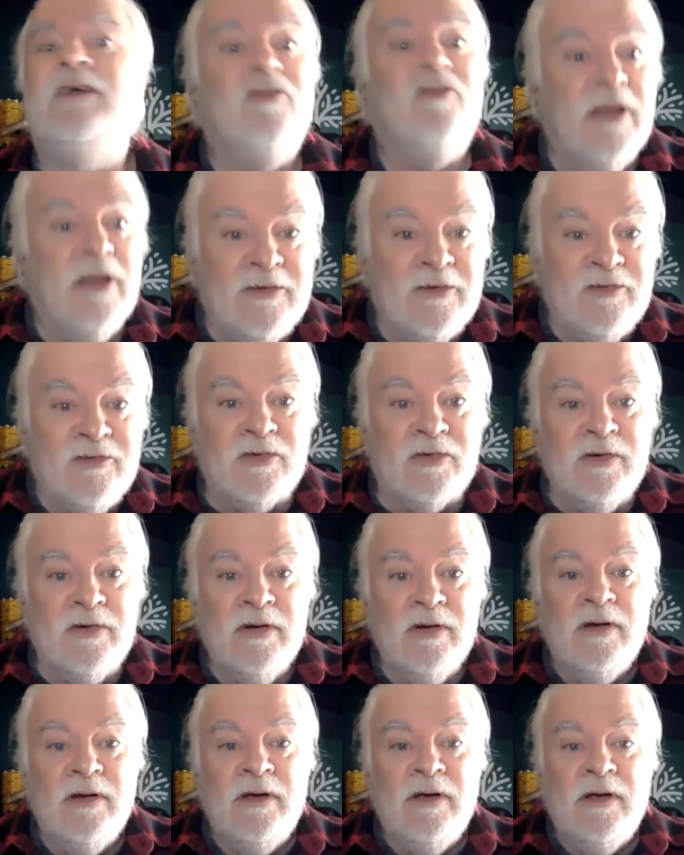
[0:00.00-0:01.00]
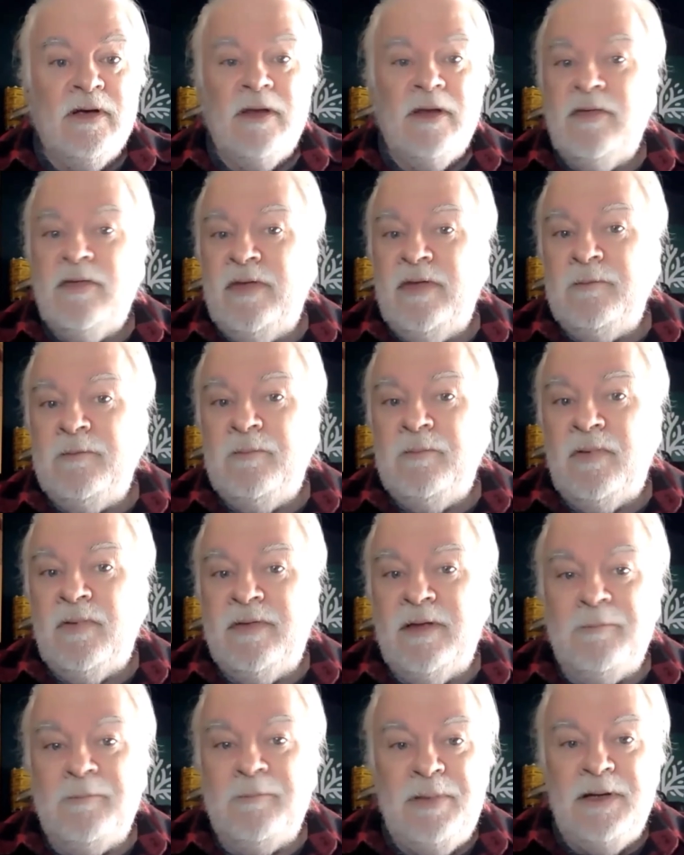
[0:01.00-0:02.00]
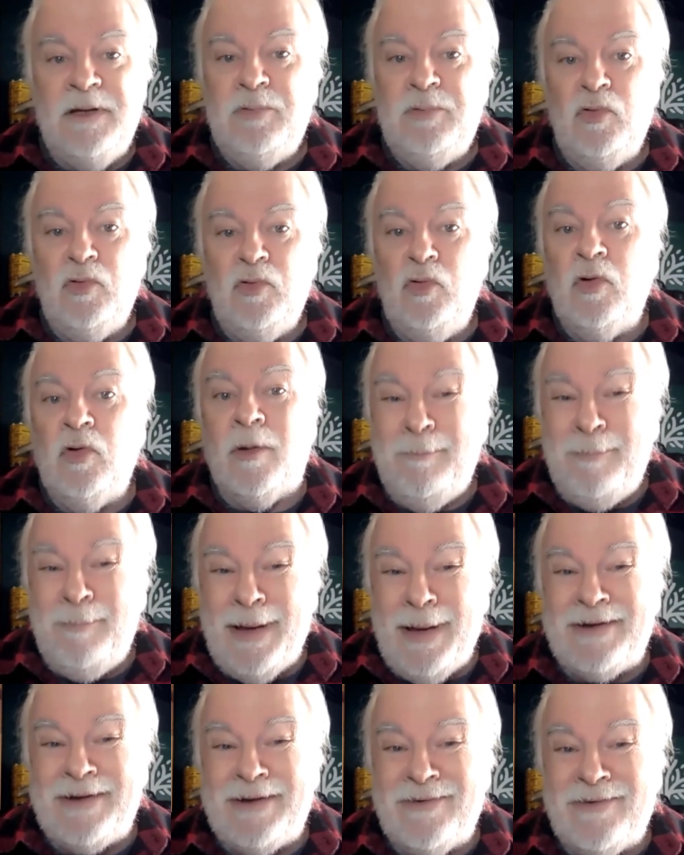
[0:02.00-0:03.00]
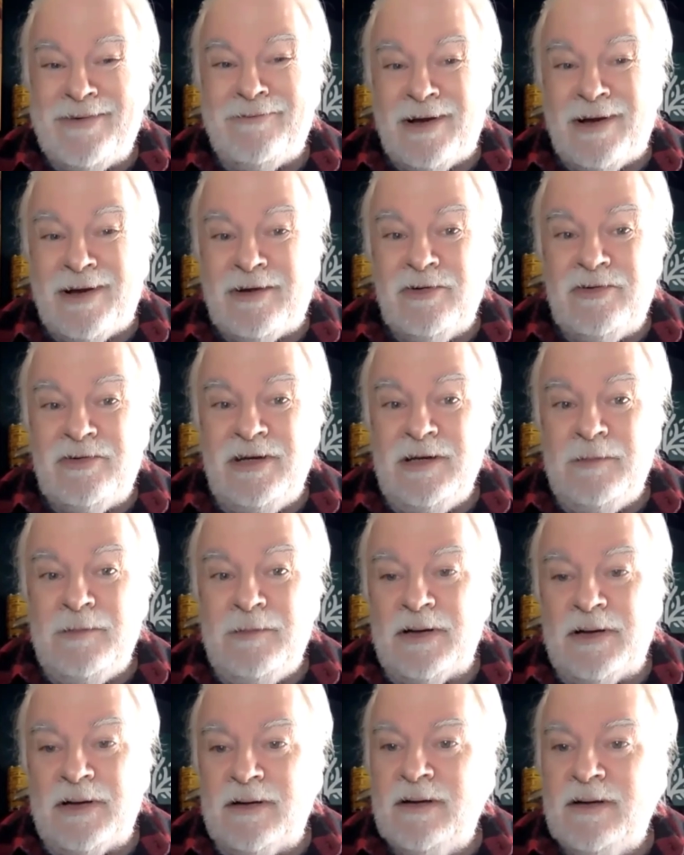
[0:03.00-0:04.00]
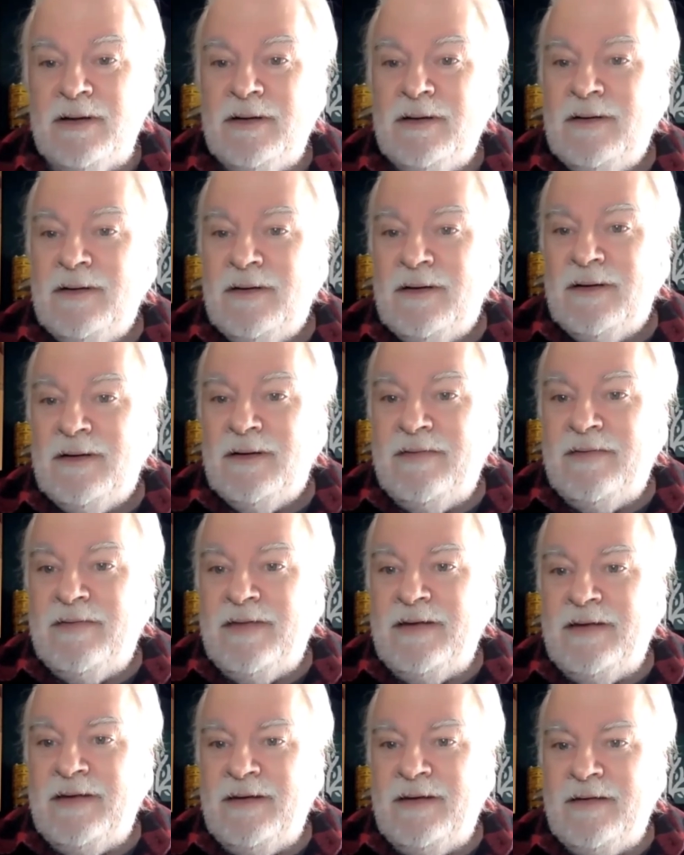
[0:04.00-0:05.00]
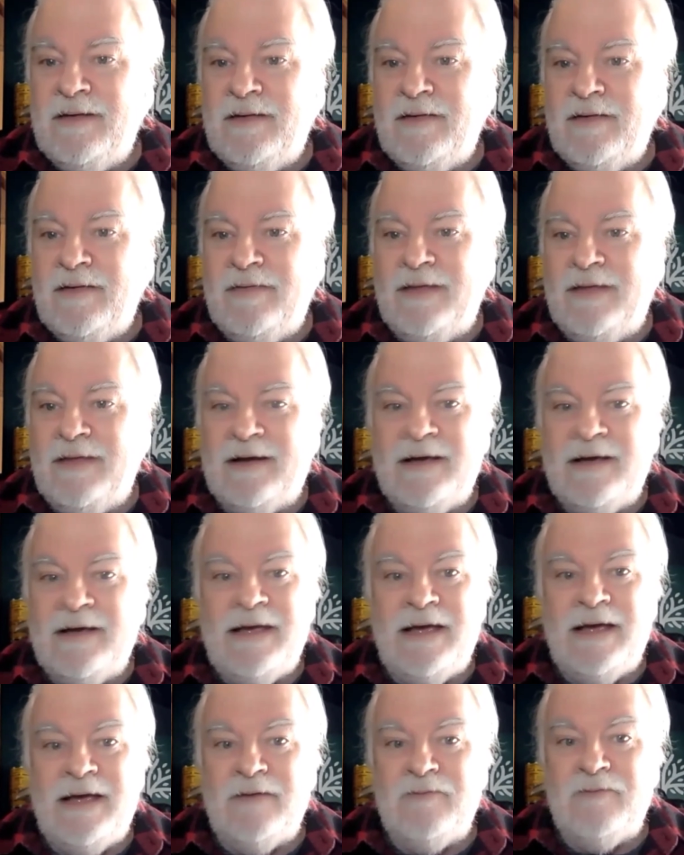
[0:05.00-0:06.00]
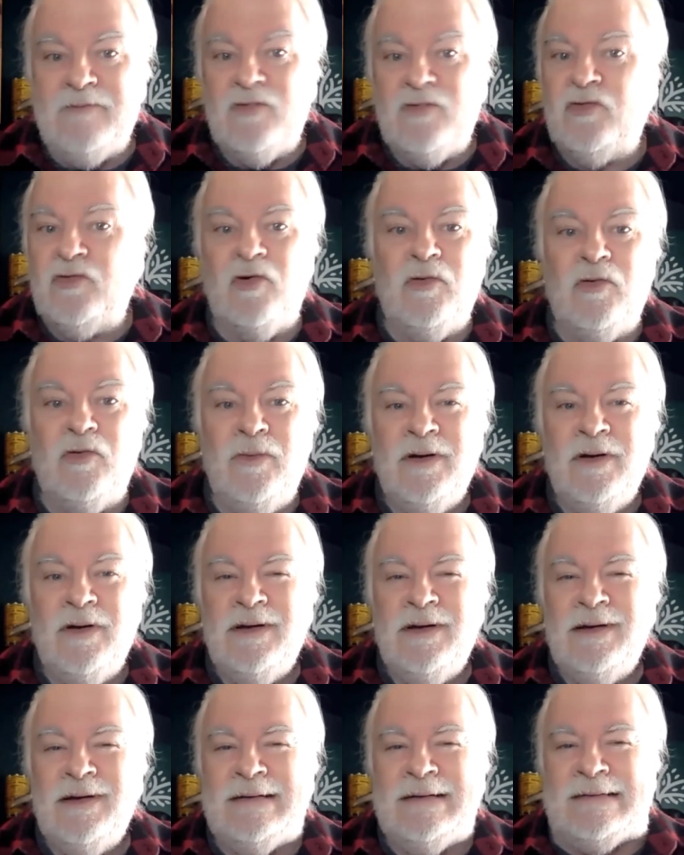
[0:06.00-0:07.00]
is lesser than people who are better at record keeping than I have. So